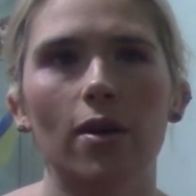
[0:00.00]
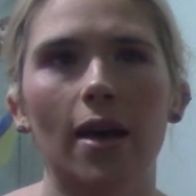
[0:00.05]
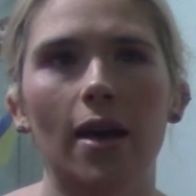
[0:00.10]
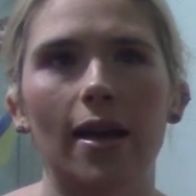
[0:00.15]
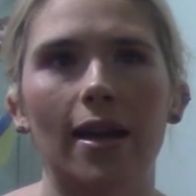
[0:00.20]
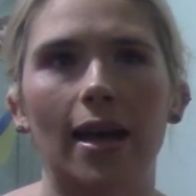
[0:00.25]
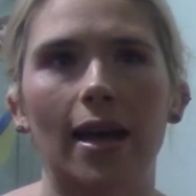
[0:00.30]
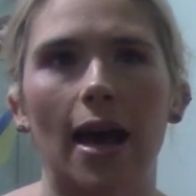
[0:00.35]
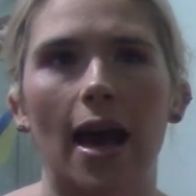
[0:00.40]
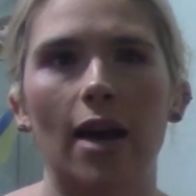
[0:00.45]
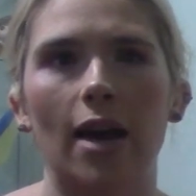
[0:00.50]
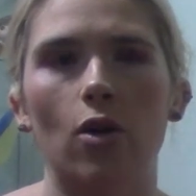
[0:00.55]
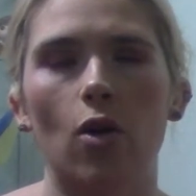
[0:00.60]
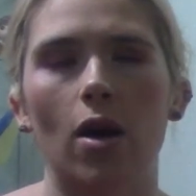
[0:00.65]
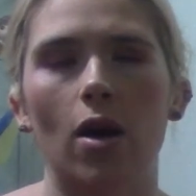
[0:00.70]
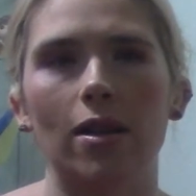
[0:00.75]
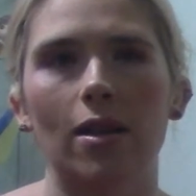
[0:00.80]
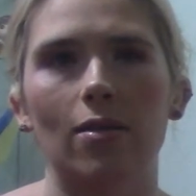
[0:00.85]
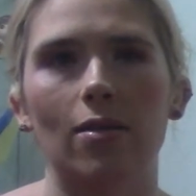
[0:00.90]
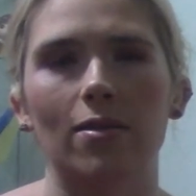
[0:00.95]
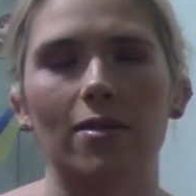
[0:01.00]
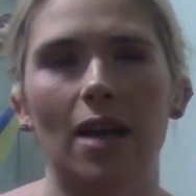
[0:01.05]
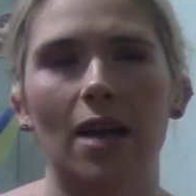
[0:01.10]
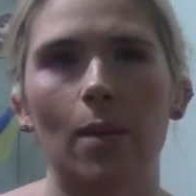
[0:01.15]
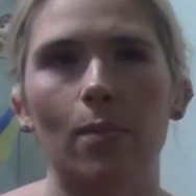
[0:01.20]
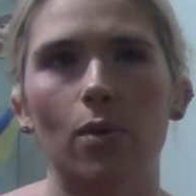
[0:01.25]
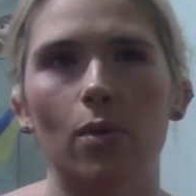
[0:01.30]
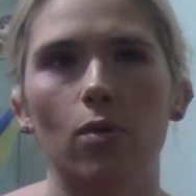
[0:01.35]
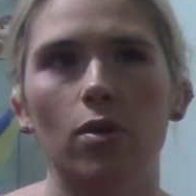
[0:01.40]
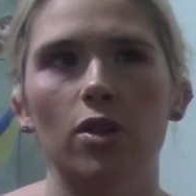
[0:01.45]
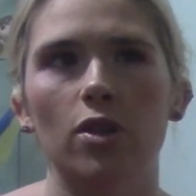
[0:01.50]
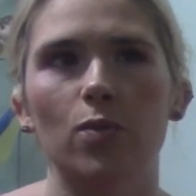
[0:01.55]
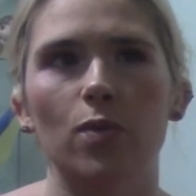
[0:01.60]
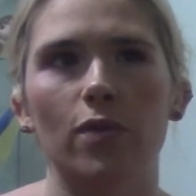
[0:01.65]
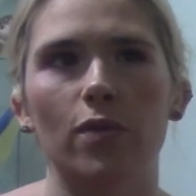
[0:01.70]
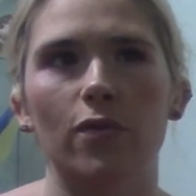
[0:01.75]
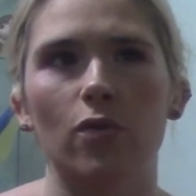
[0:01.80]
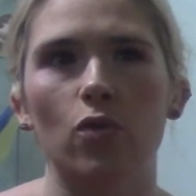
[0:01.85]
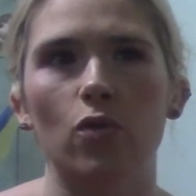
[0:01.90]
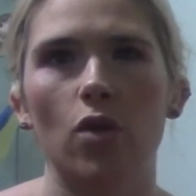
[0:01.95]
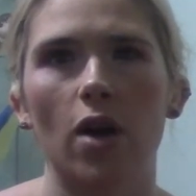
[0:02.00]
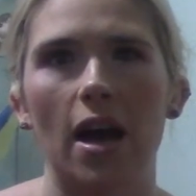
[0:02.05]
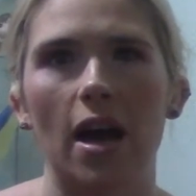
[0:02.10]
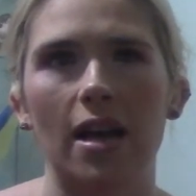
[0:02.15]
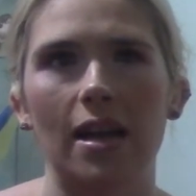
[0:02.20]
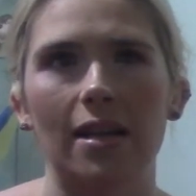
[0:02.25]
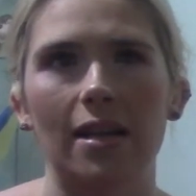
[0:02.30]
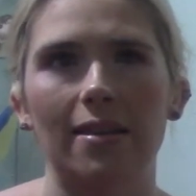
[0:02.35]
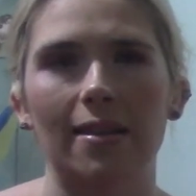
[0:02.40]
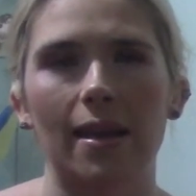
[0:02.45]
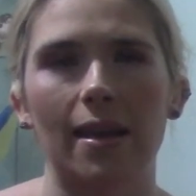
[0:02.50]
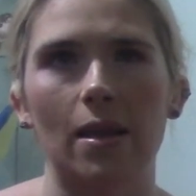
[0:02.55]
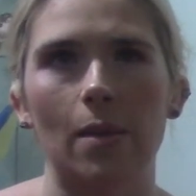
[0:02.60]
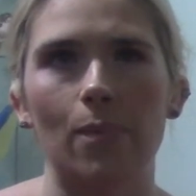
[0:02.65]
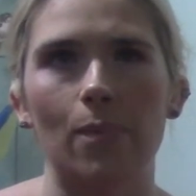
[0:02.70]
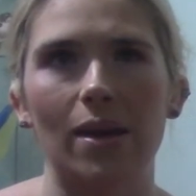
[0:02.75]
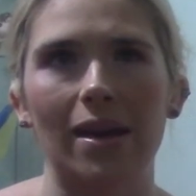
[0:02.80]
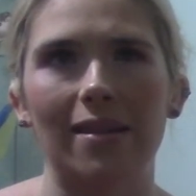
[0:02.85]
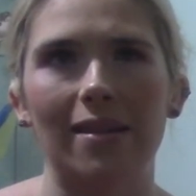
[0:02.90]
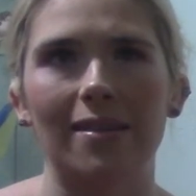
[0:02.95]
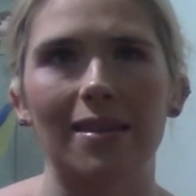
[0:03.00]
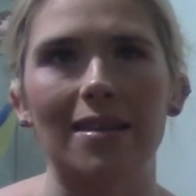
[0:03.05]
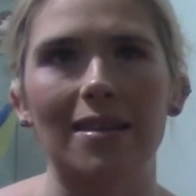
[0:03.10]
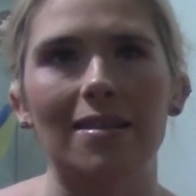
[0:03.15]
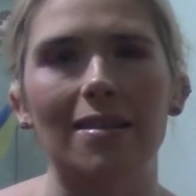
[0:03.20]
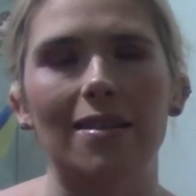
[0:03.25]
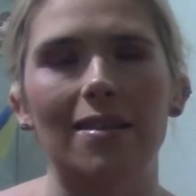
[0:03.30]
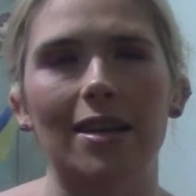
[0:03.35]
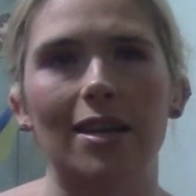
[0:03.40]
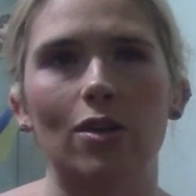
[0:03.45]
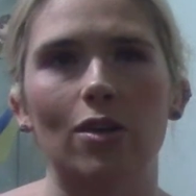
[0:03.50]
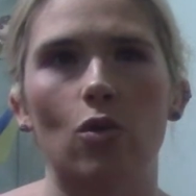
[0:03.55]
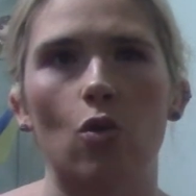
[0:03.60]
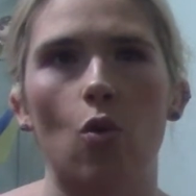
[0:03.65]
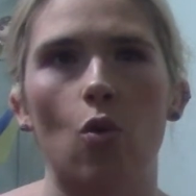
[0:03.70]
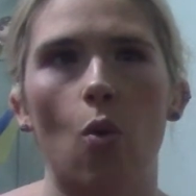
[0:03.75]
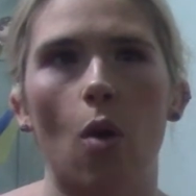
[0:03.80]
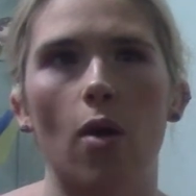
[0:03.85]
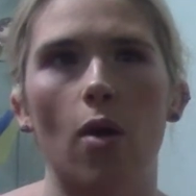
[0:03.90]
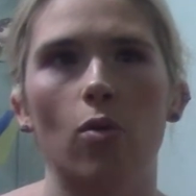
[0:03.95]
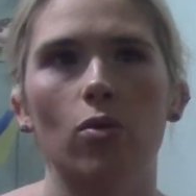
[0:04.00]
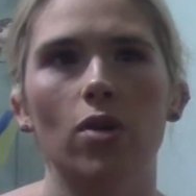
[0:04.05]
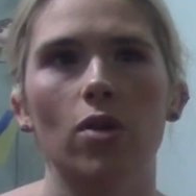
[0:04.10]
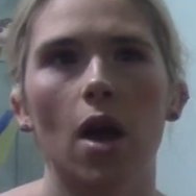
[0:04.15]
and I got a little sample once before and it's like the best tasting thing in the whole world.